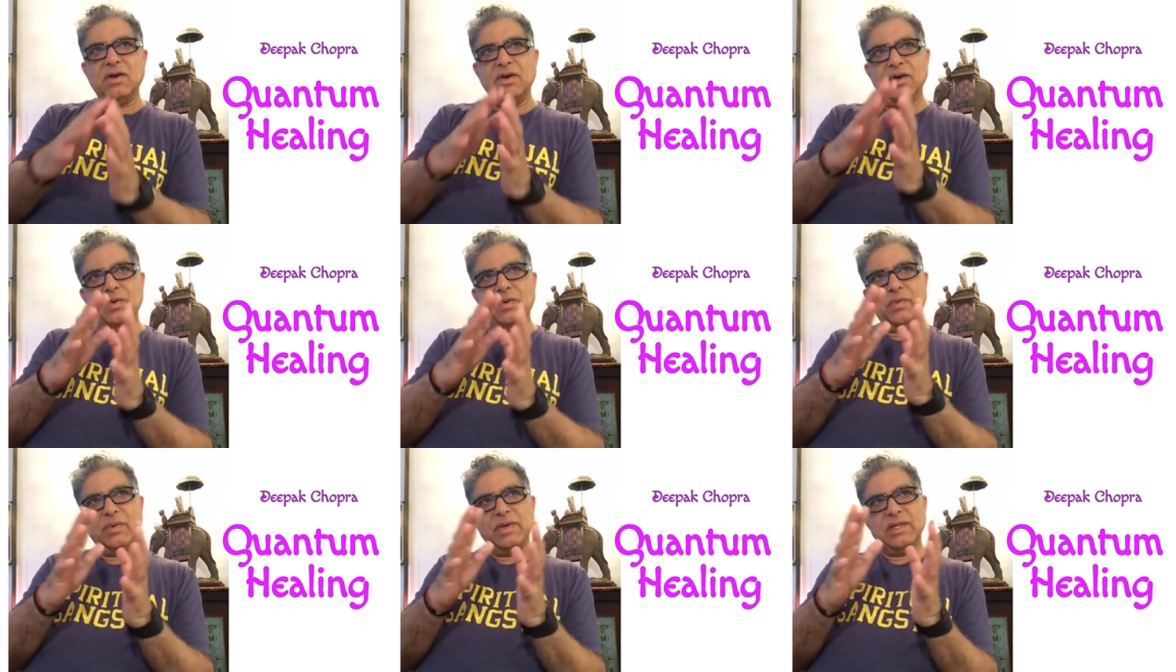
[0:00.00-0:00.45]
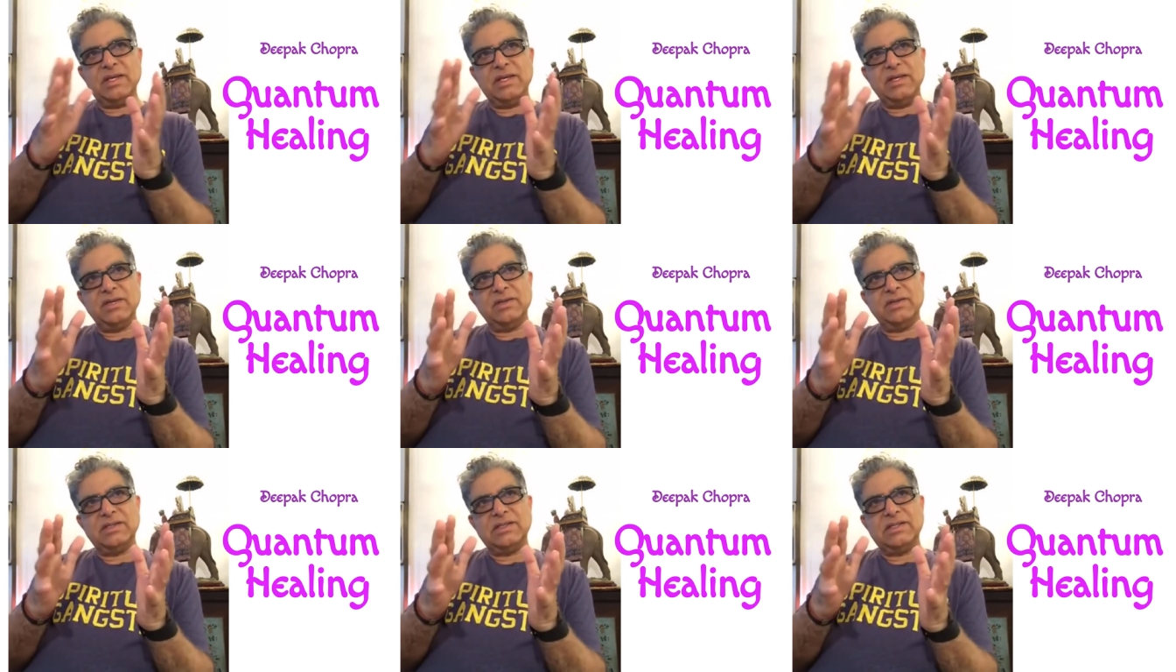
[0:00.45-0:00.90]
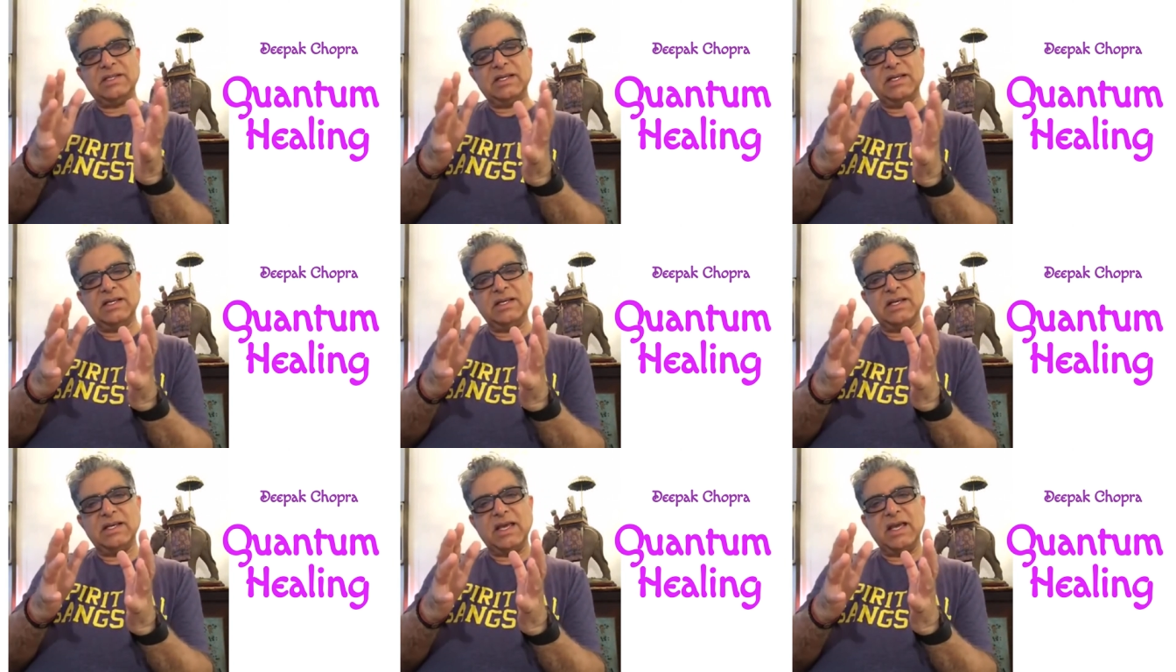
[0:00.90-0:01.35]
or whether you're
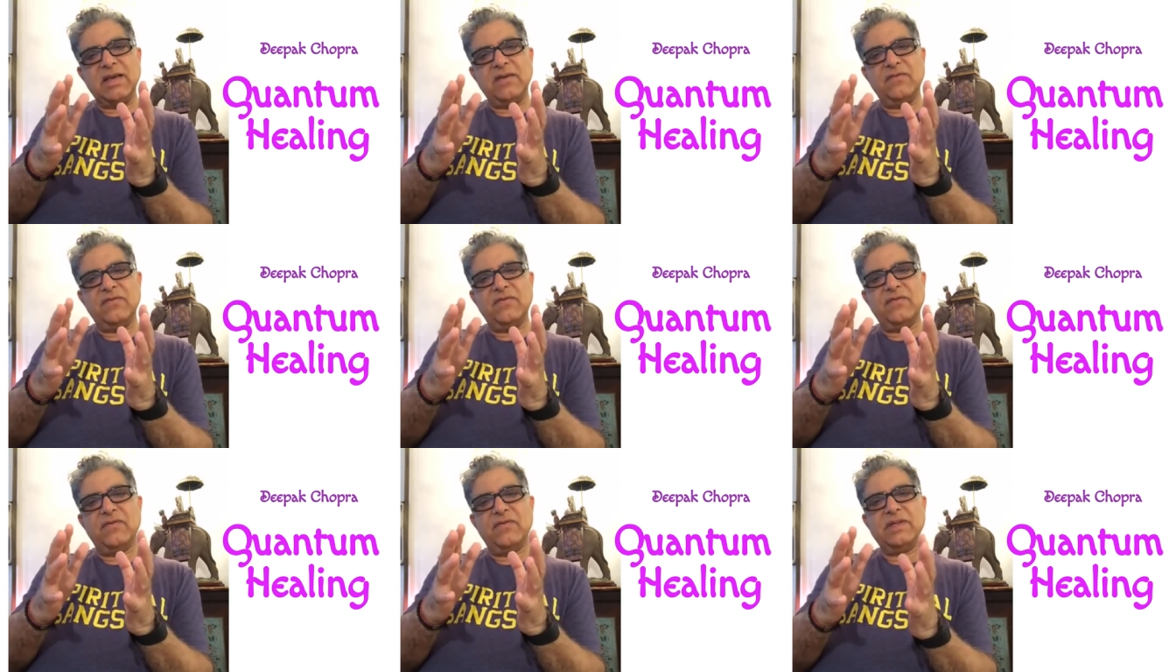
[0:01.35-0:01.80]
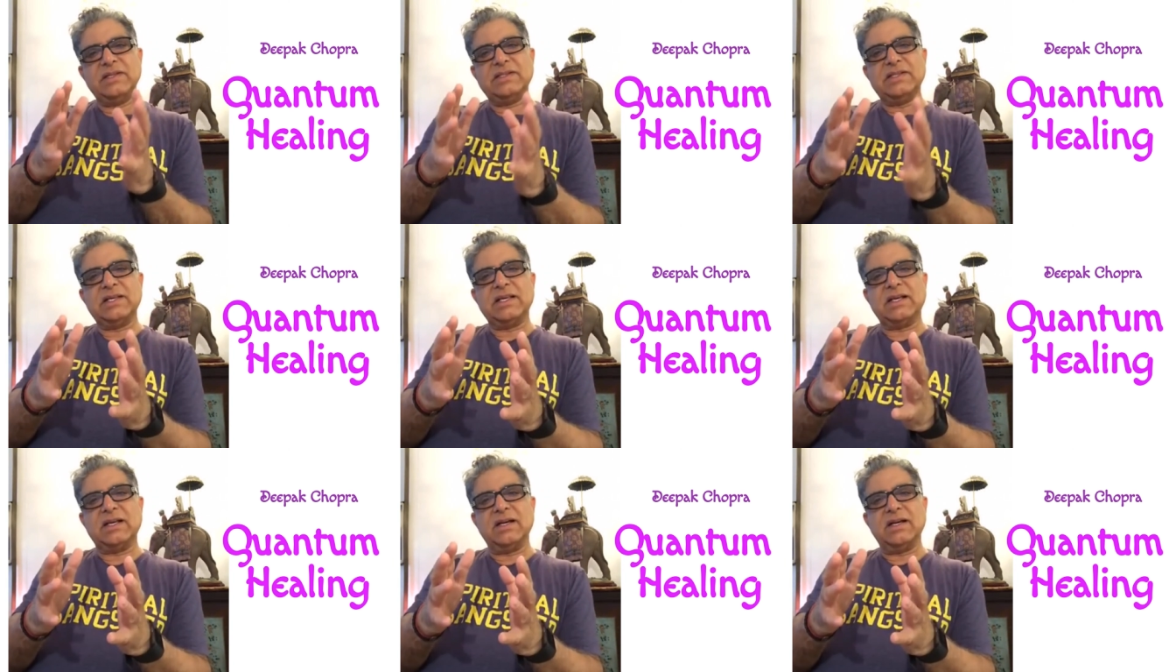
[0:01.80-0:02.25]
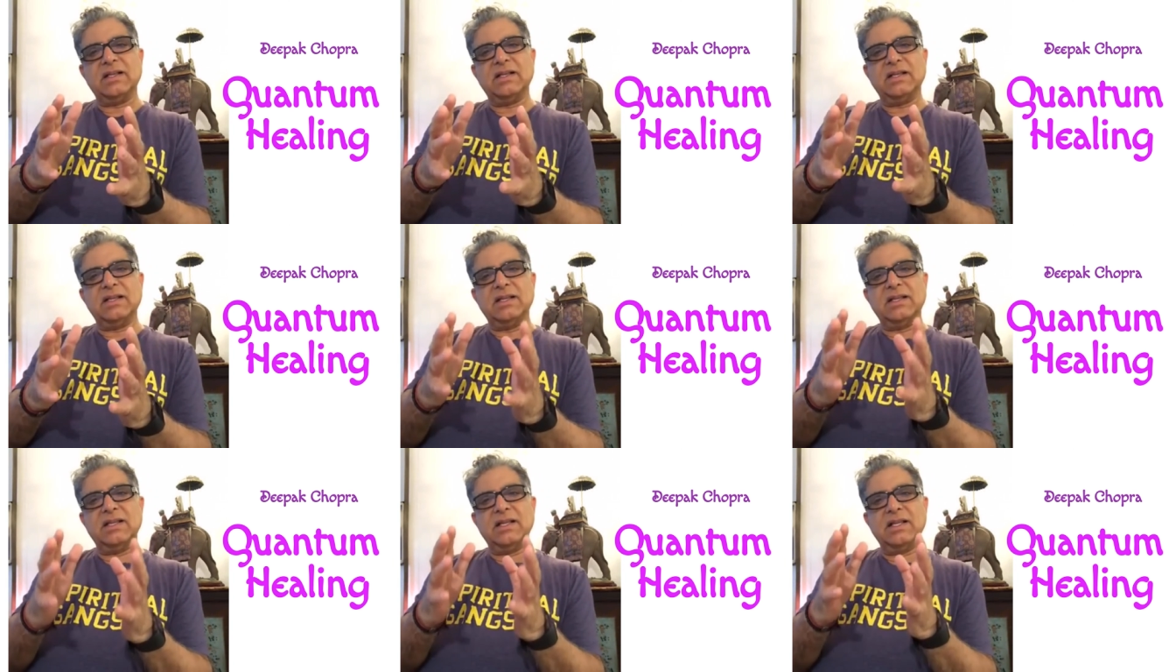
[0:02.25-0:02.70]
seeing a physical